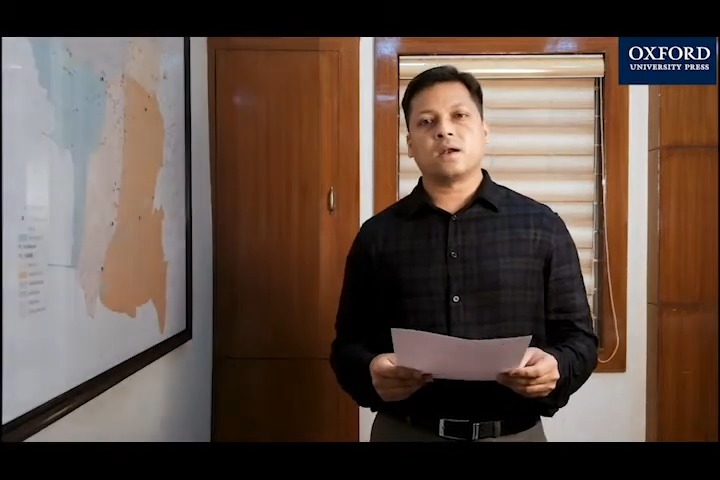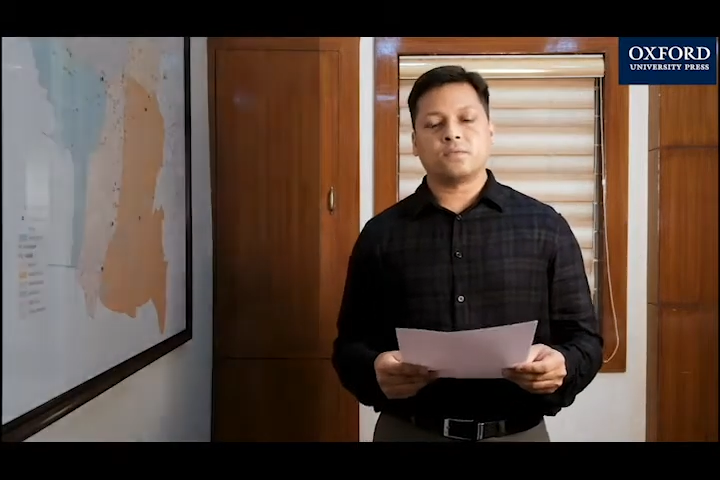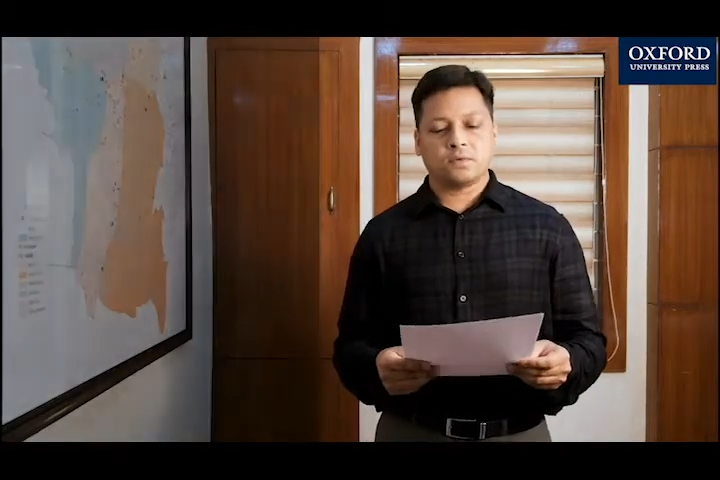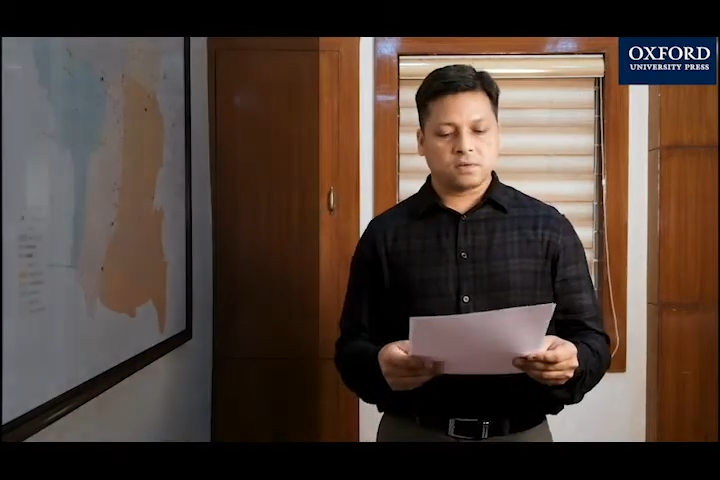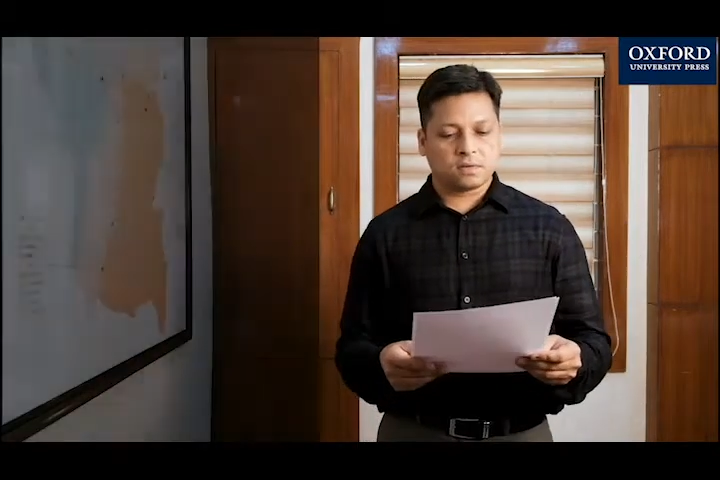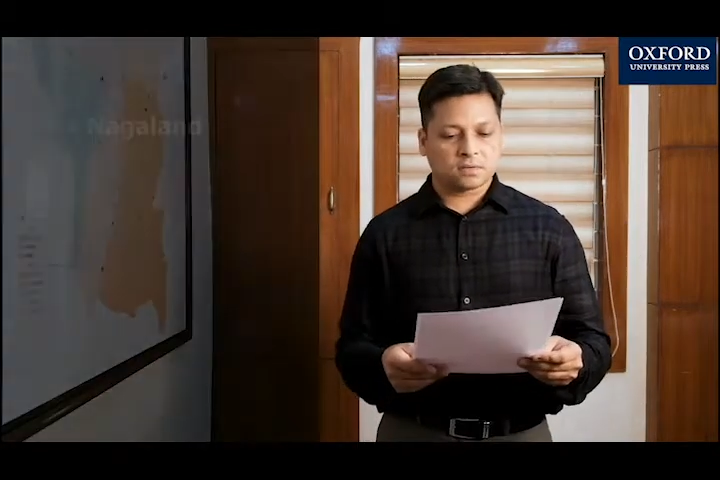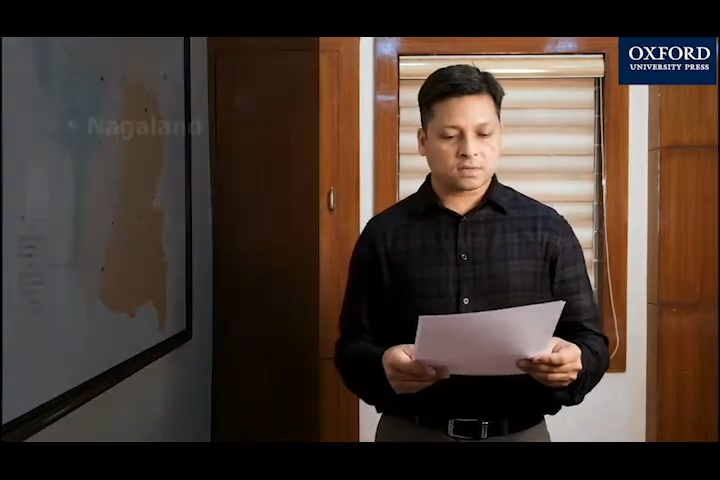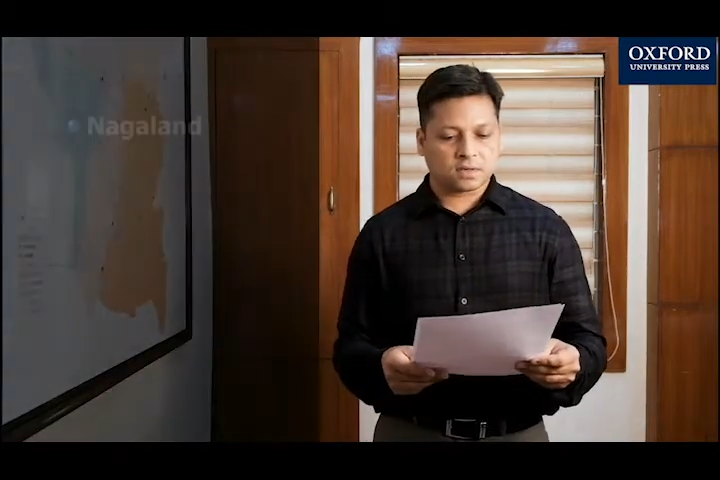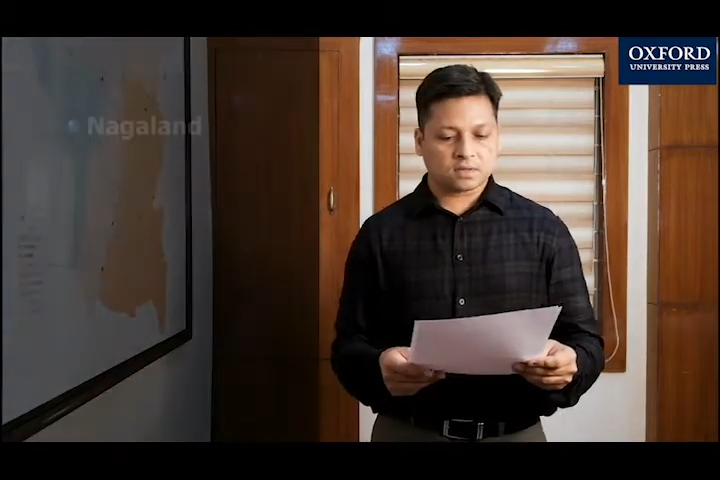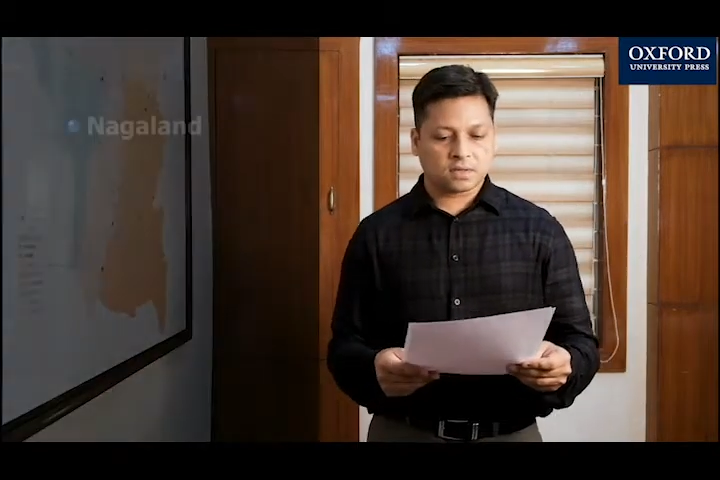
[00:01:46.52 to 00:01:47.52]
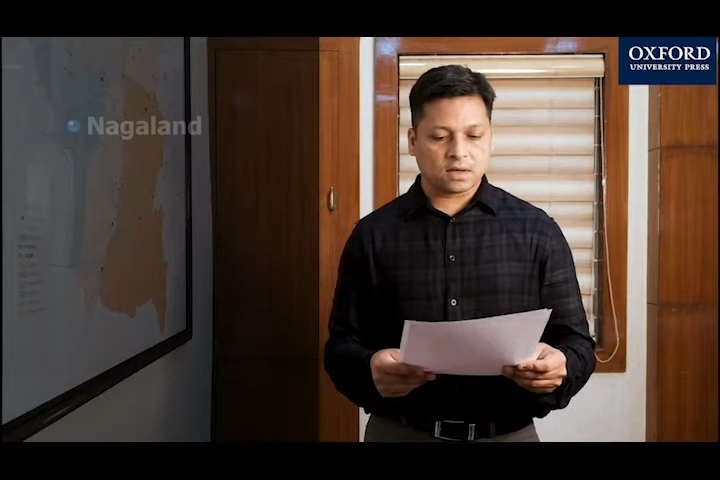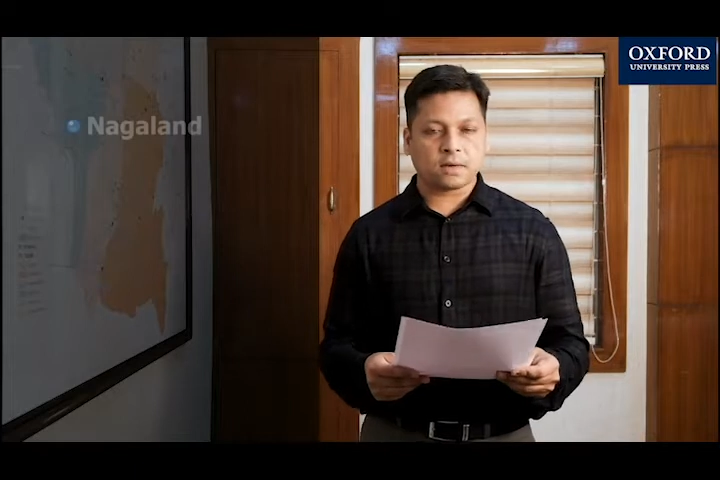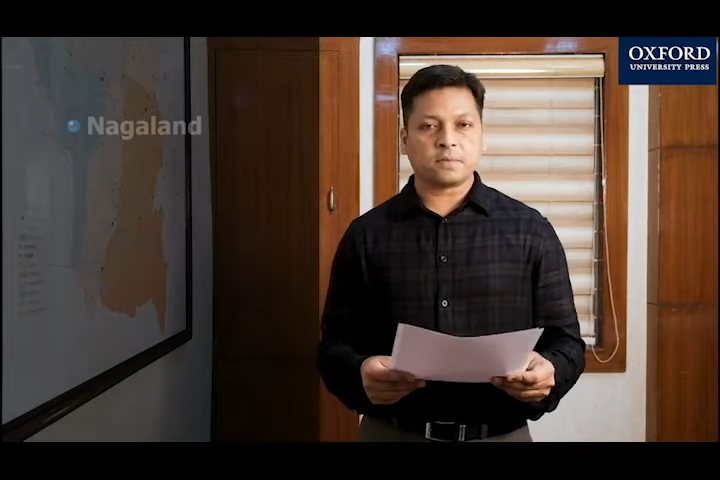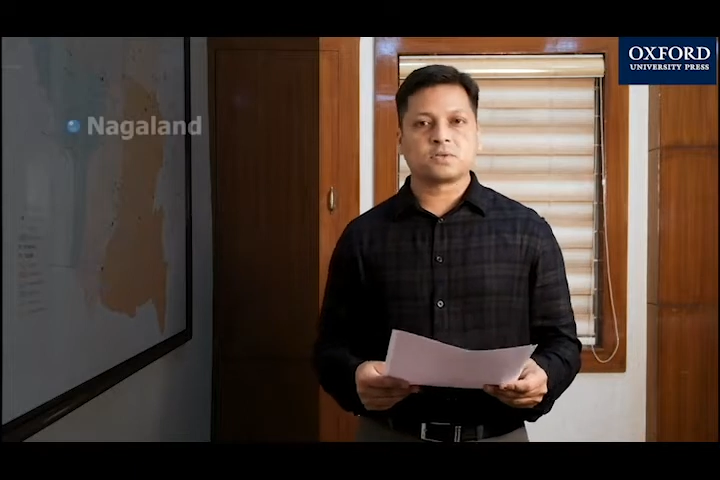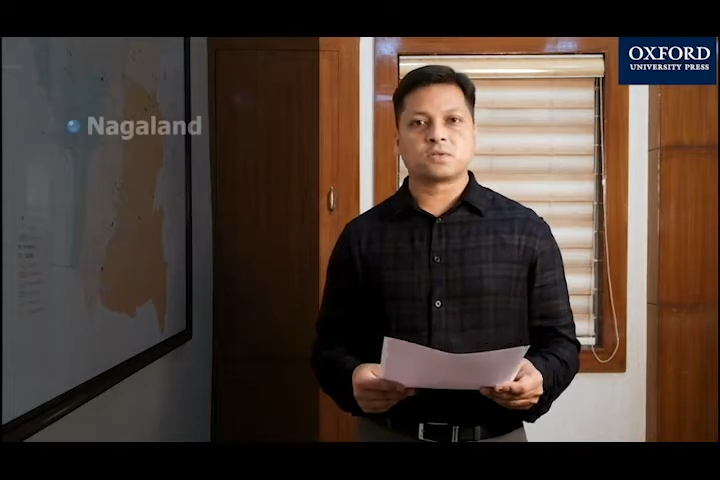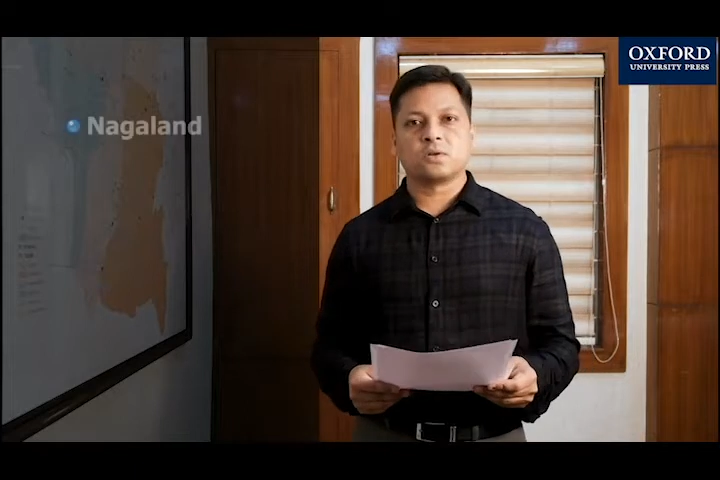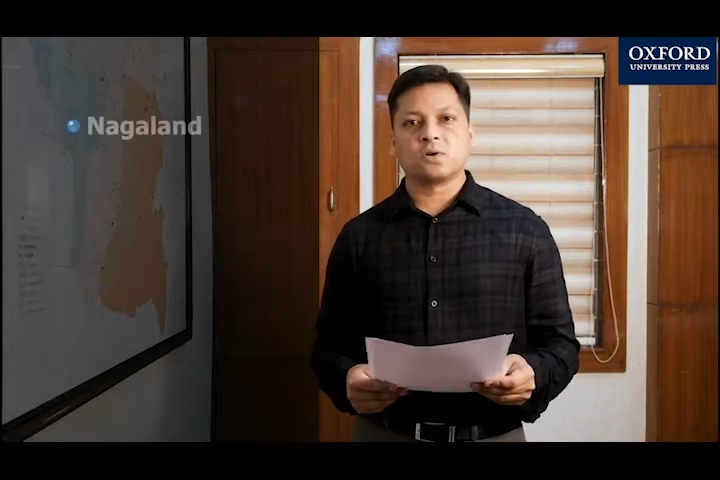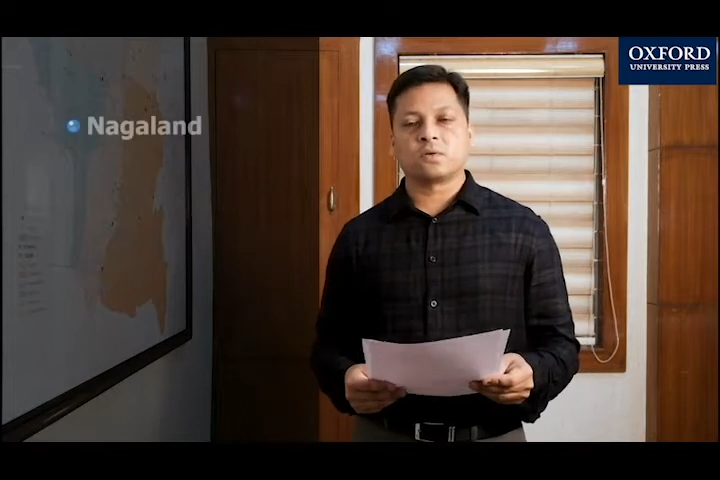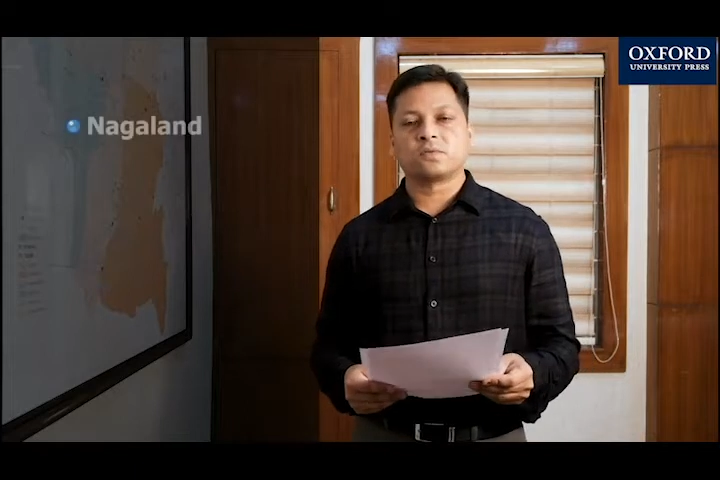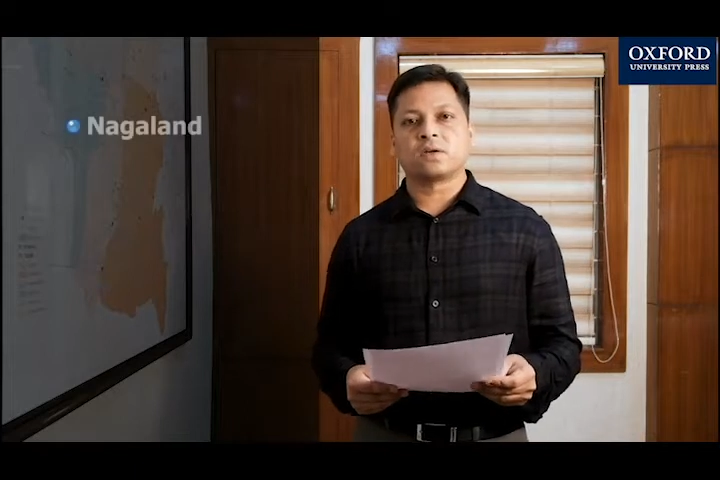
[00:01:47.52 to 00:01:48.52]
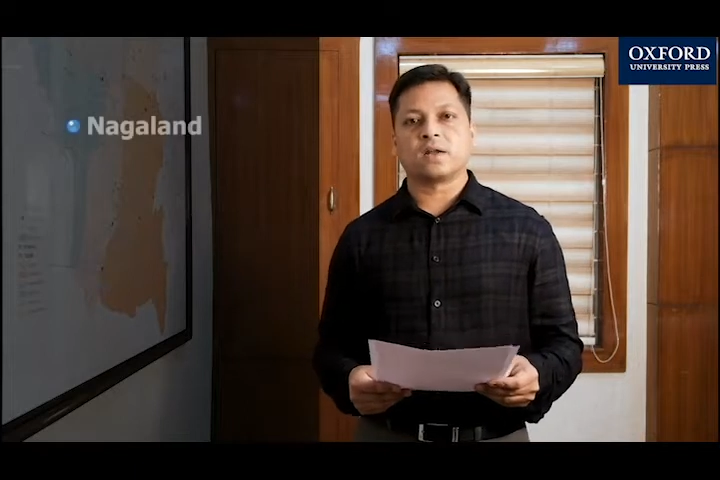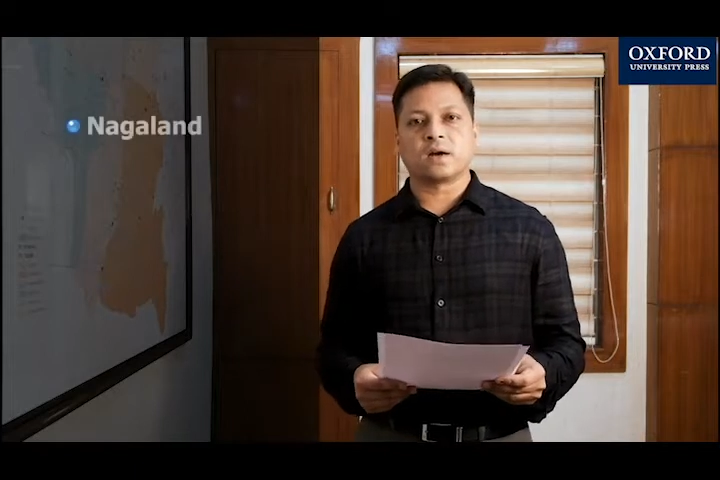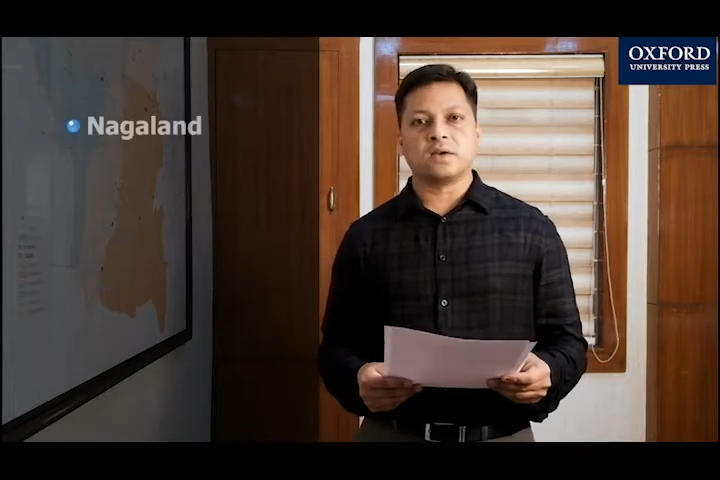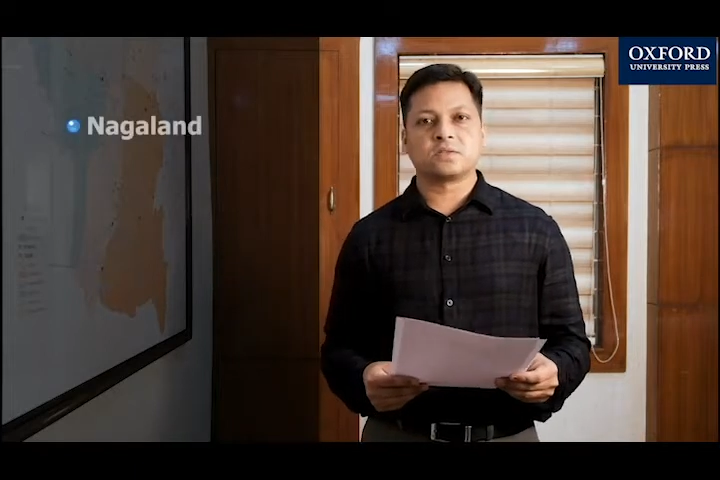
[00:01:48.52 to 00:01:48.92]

we discuss the history of the Naga